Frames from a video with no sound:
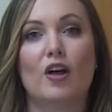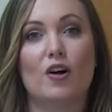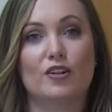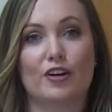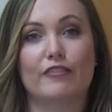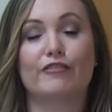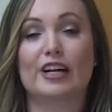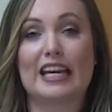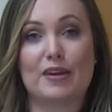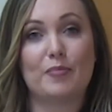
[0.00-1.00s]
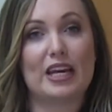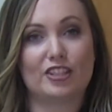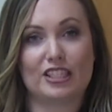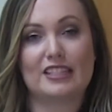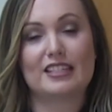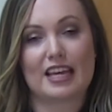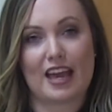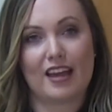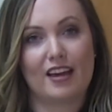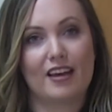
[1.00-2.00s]
longer for an inpatient
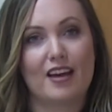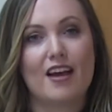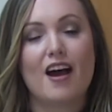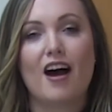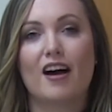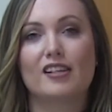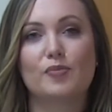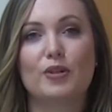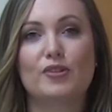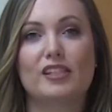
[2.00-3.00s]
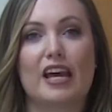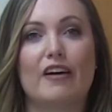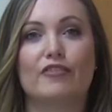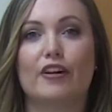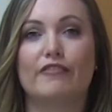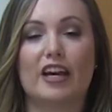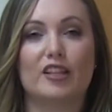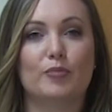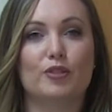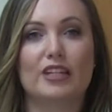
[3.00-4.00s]
stay. Hospital staff are
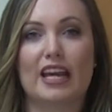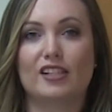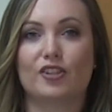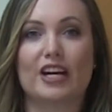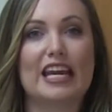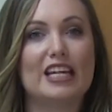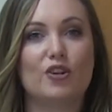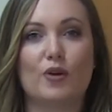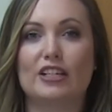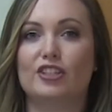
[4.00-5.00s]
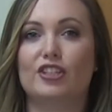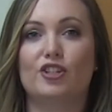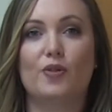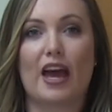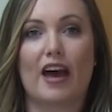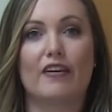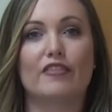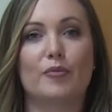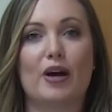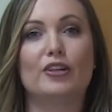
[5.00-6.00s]
available to answer any questions you have
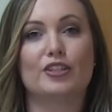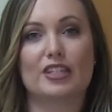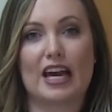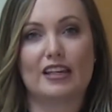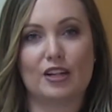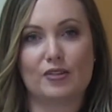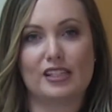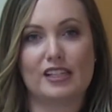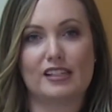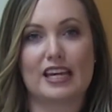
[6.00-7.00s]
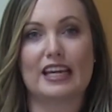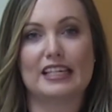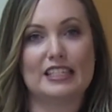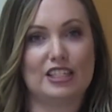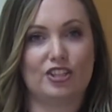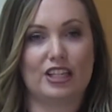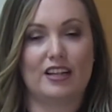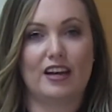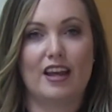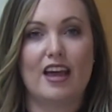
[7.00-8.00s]
about your diagnosis and condition.
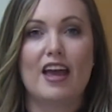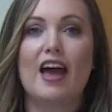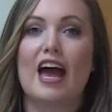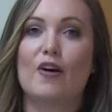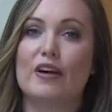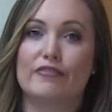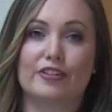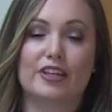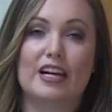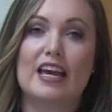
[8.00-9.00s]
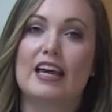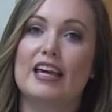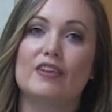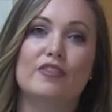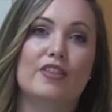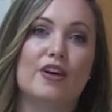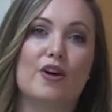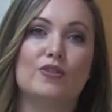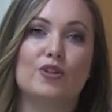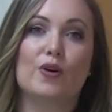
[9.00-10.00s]
However, even
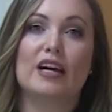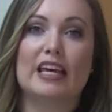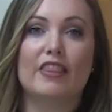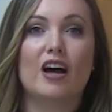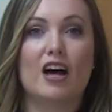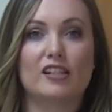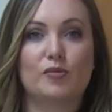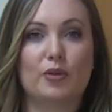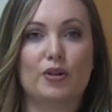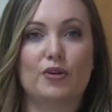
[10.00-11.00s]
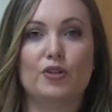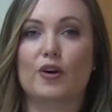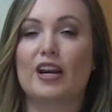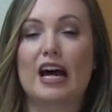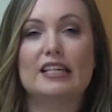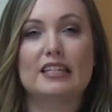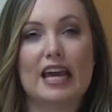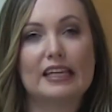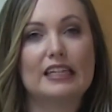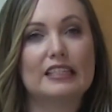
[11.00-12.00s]
though you are in the hospital, you are not
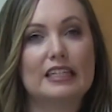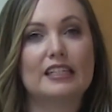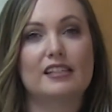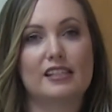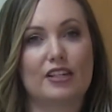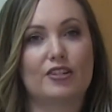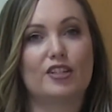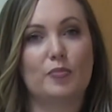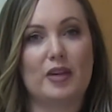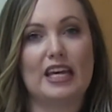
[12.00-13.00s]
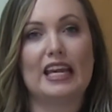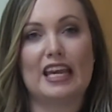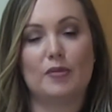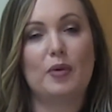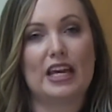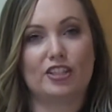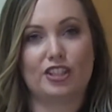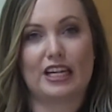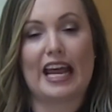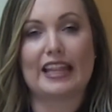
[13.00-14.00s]
technically considered to be an
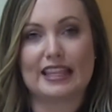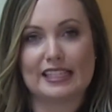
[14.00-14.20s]
inpatient at